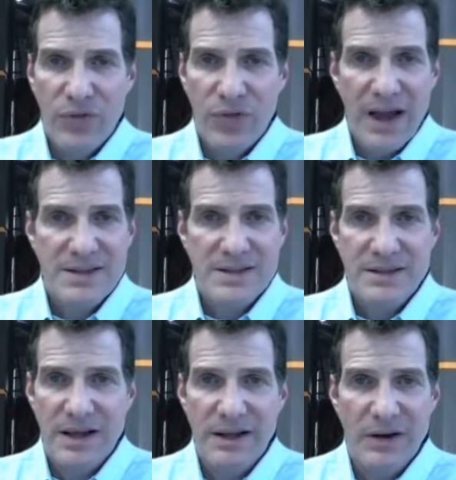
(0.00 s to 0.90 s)

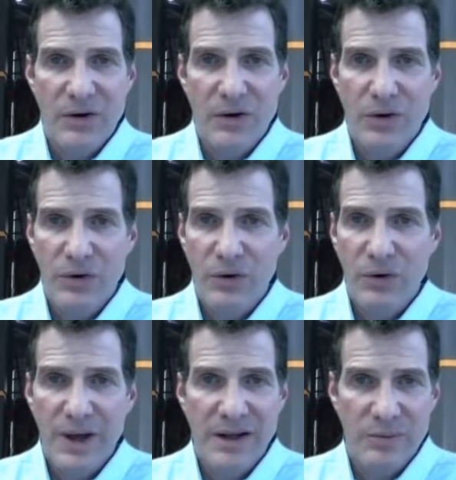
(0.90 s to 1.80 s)
that's an
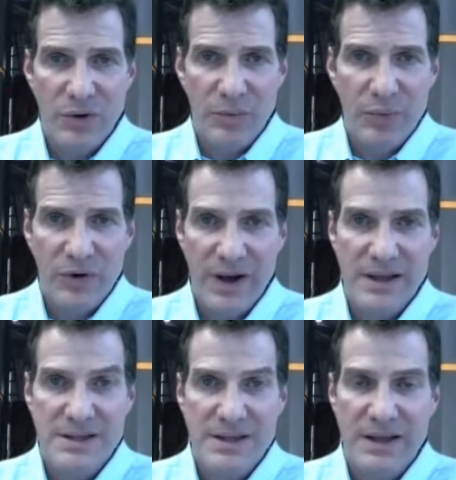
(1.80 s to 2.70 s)
incredible price.